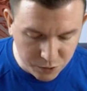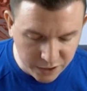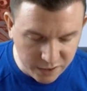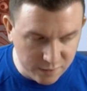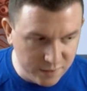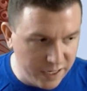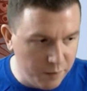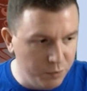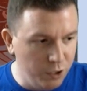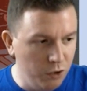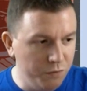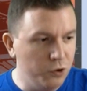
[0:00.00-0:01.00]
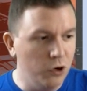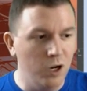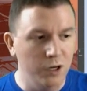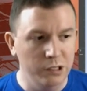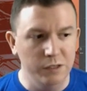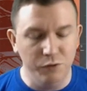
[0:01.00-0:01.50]
link is down below. If you're
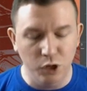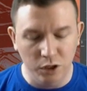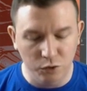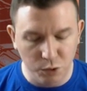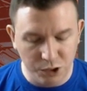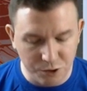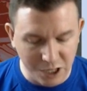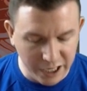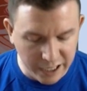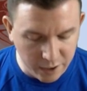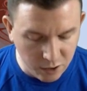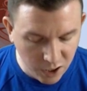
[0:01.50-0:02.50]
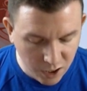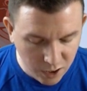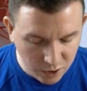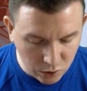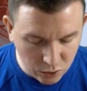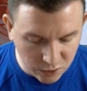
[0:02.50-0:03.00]
on Twitch right now,
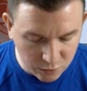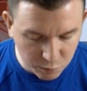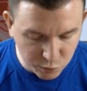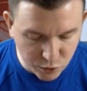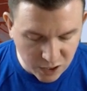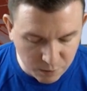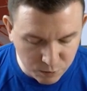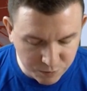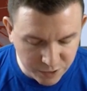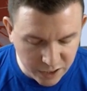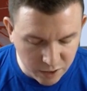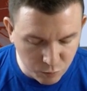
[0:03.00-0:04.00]
you can subscribe over there.